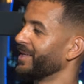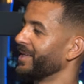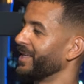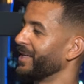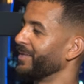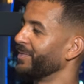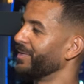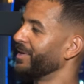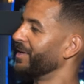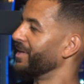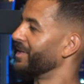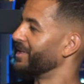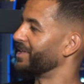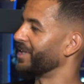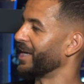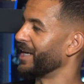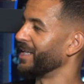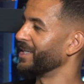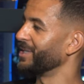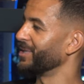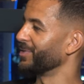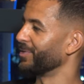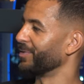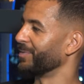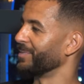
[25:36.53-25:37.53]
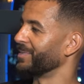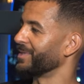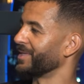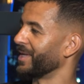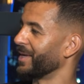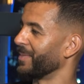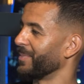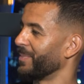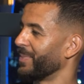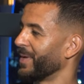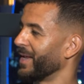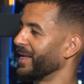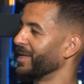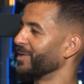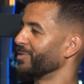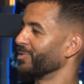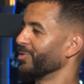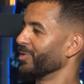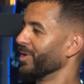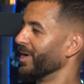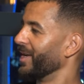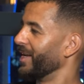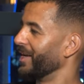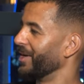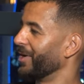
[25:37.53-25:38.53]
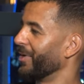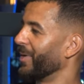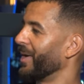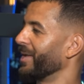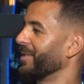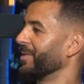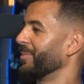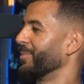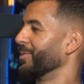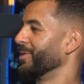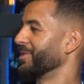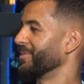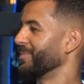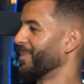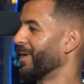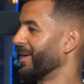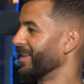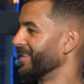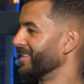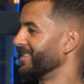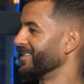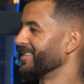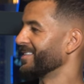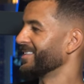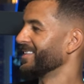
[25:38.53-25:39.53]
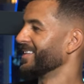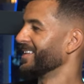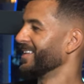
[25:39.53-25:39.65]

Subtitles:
Even in the changing rooms, like, players really know how to push buttons.